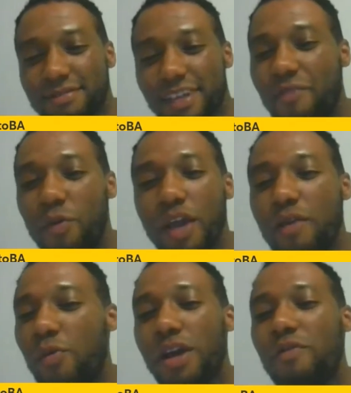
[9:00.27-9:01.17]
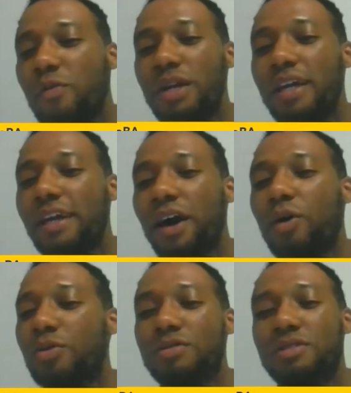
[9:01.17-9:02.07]
Even when the
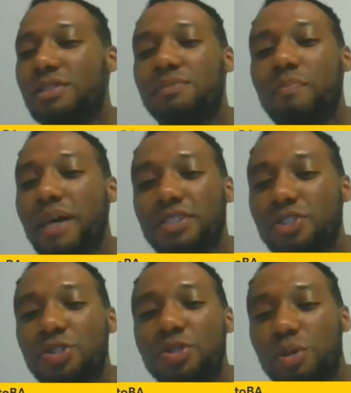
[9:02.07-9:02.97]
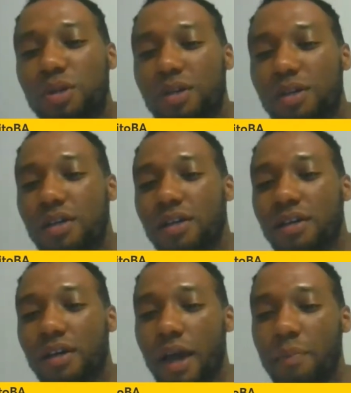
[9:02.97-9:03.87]
girl messages you,
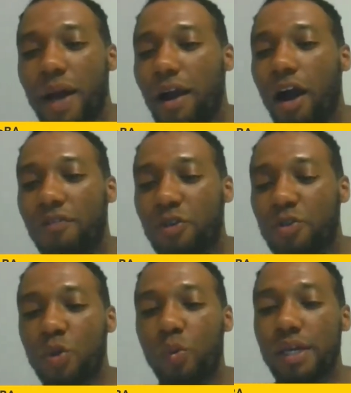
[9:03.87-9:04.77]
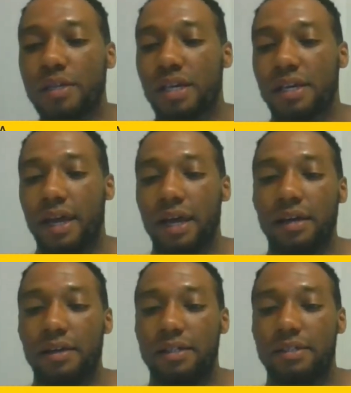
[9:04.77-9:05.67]
yeah, back after 2 weeks and that.
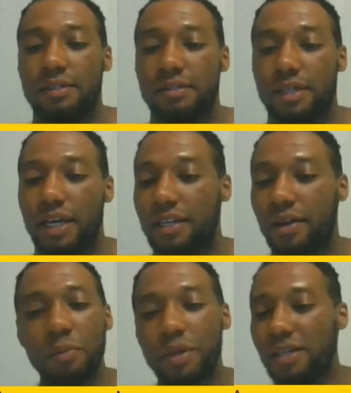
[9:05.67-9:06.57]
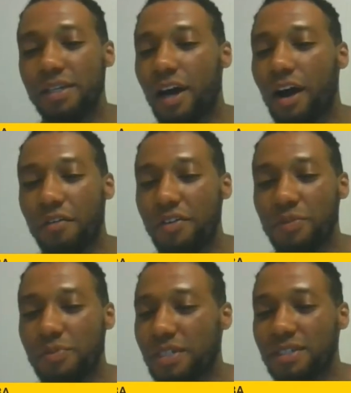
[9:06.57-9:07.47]
Yeah, don't be in a hurry
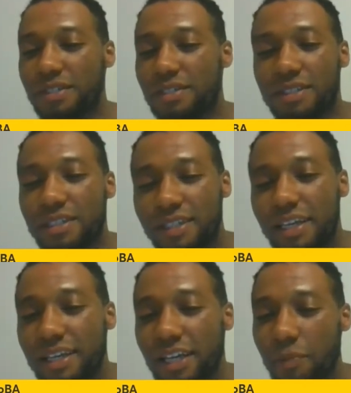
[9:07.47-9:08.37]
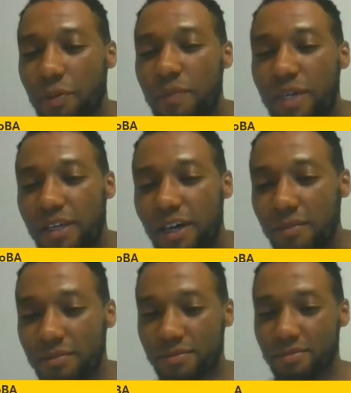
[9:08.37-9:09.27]
to be linking up and meeting
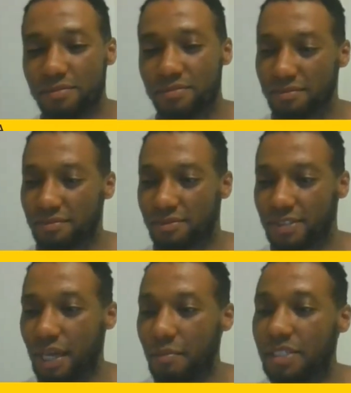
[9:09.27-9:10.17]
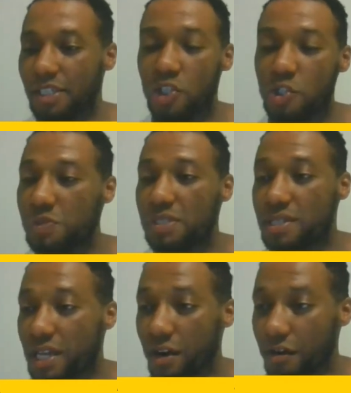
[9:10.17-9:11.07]
up. Because that means that you've just been
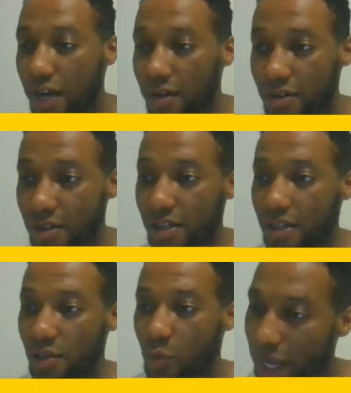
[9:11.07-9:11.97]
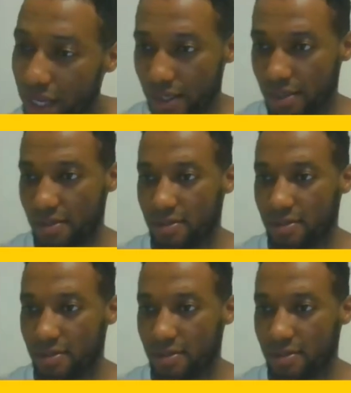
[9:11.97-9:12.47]
sitting around waiting.